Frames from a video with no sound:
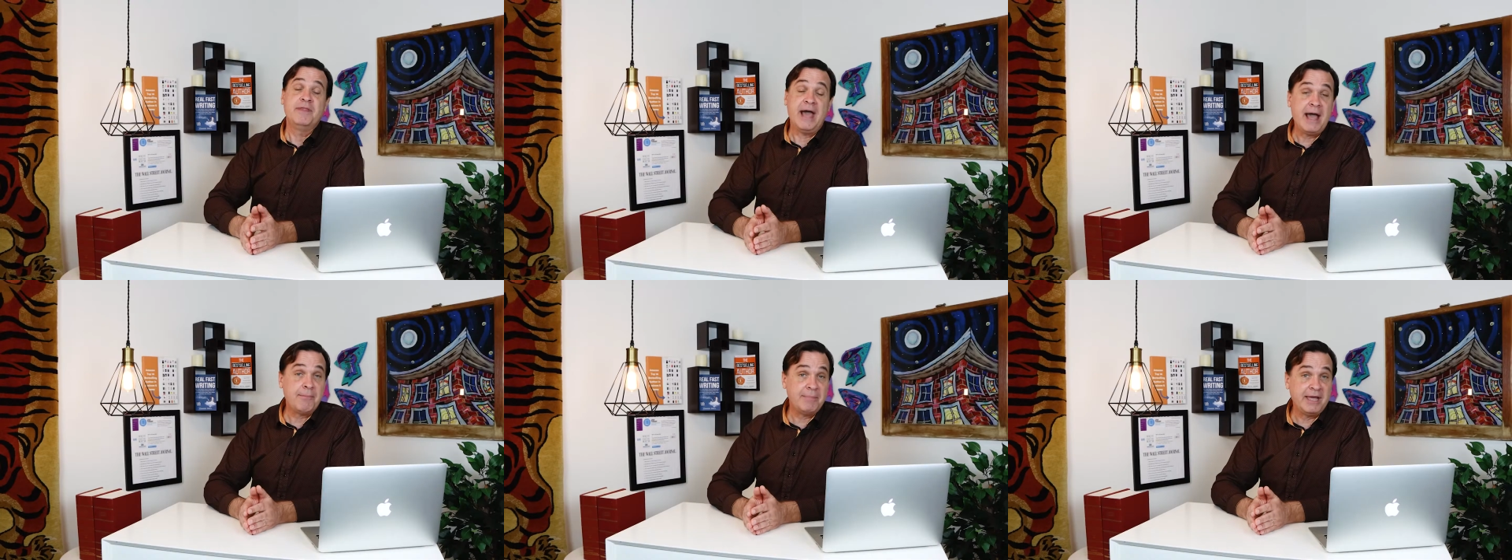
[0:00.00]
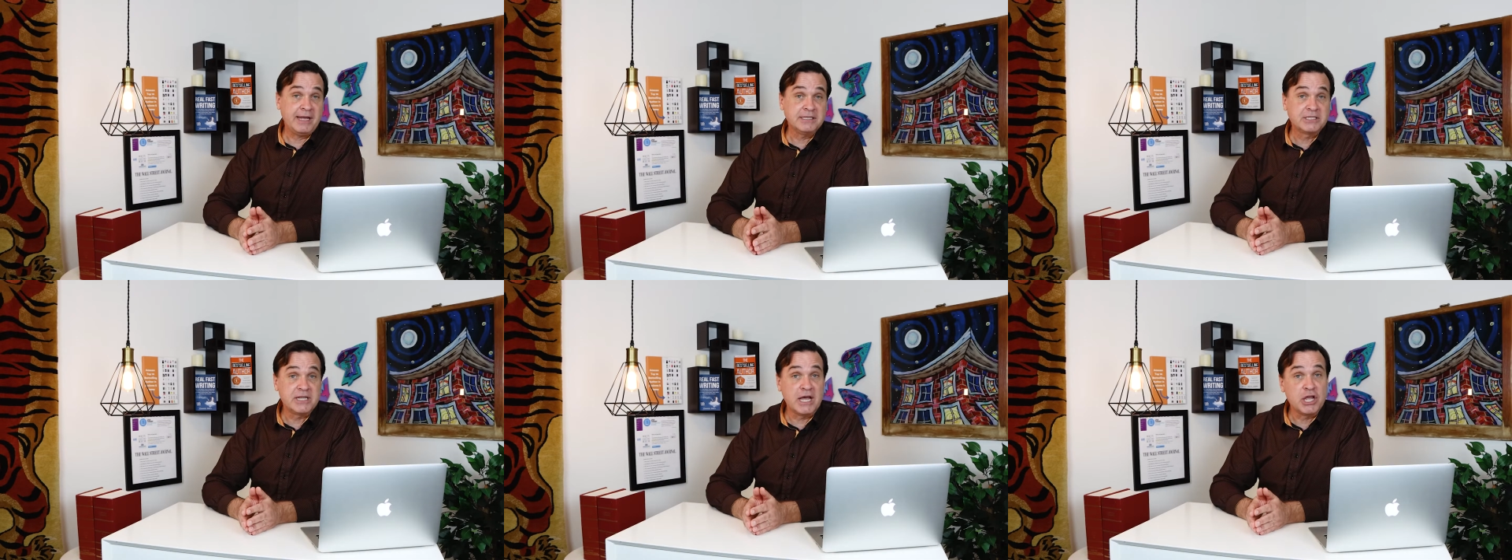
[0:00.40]
That
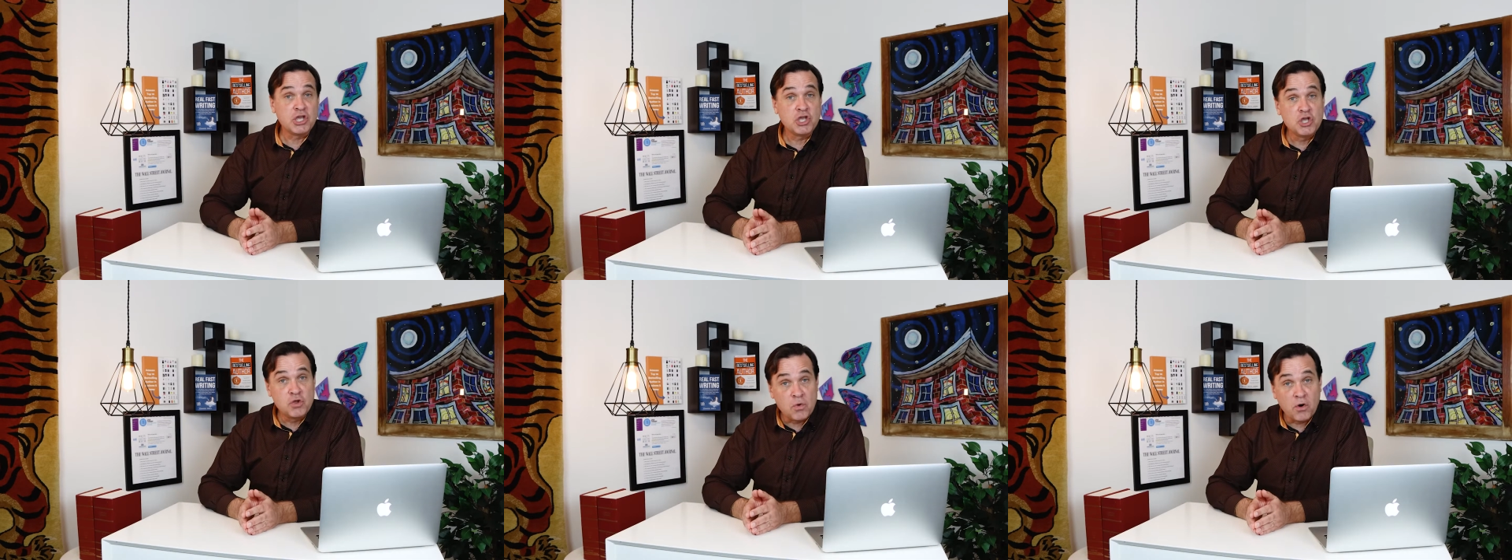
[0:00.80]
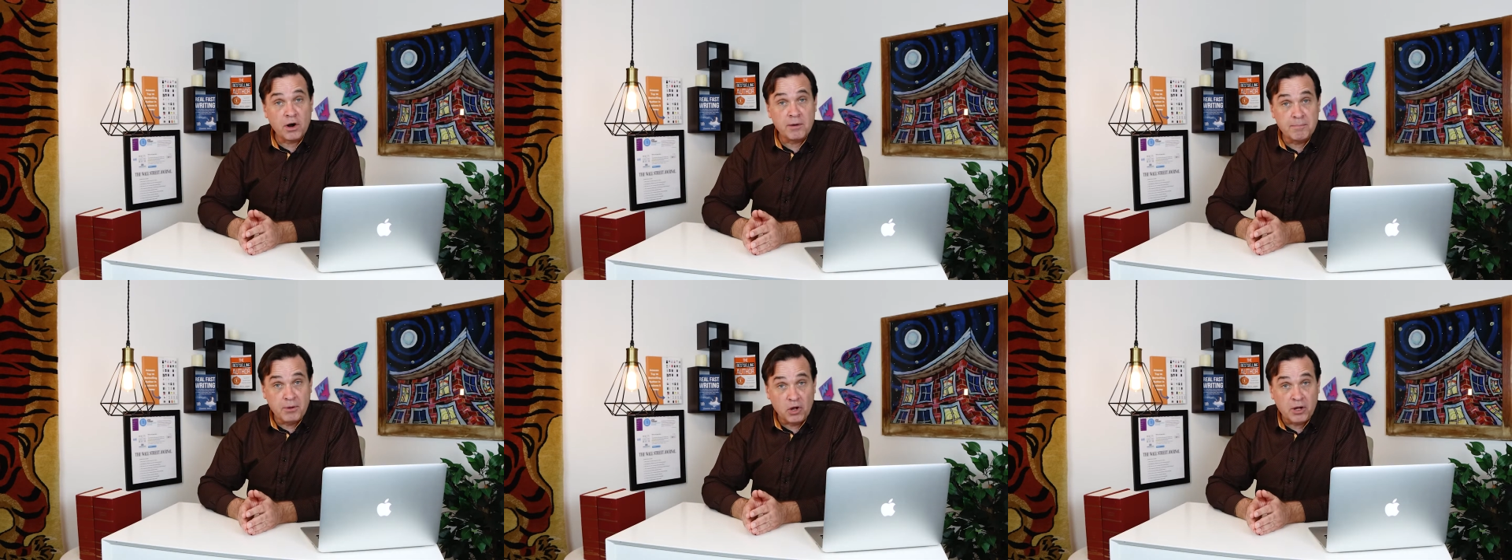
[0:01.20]
means that
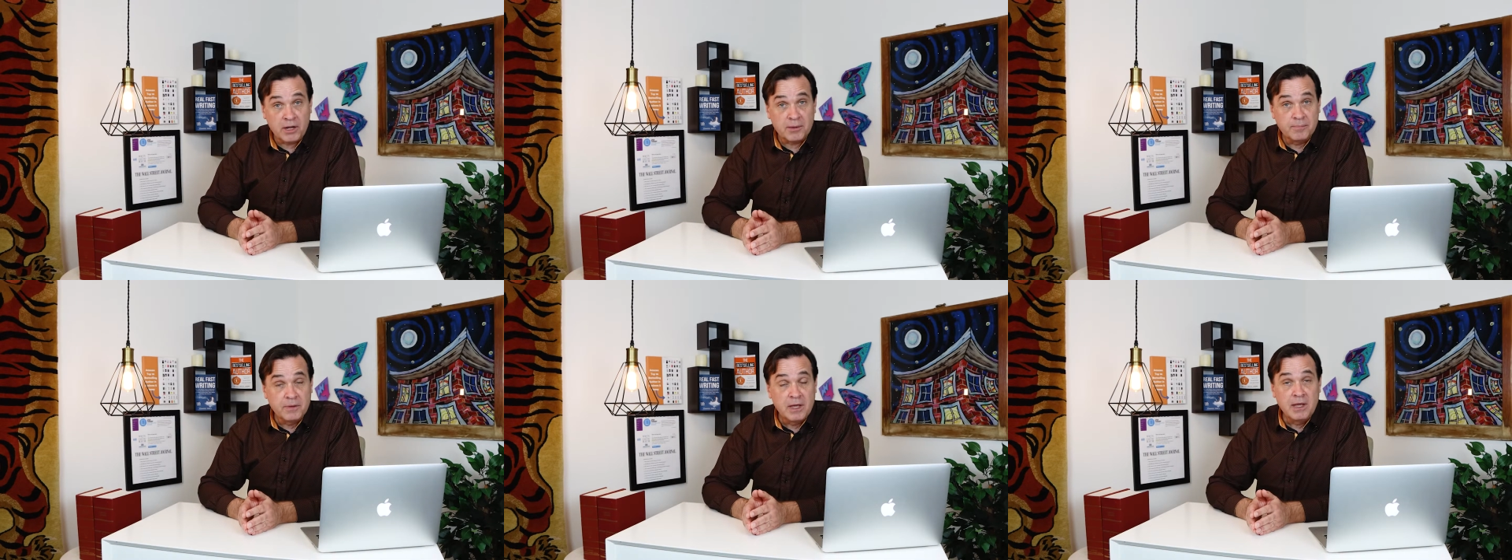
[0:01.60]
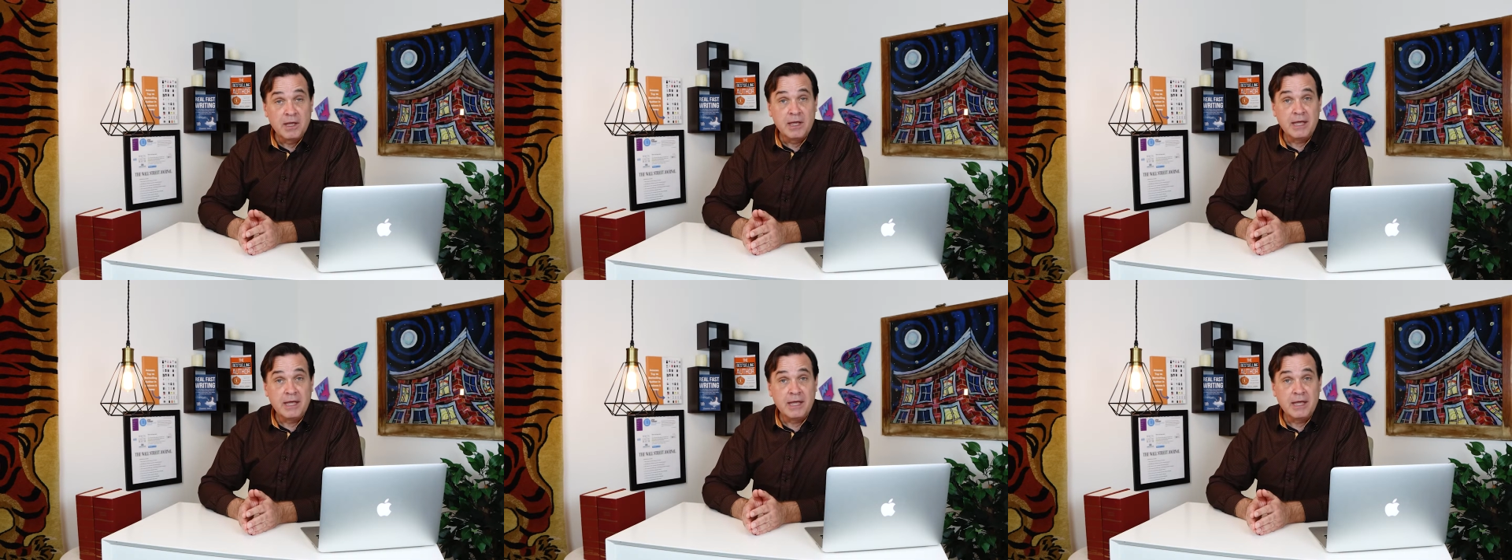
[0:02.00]
your book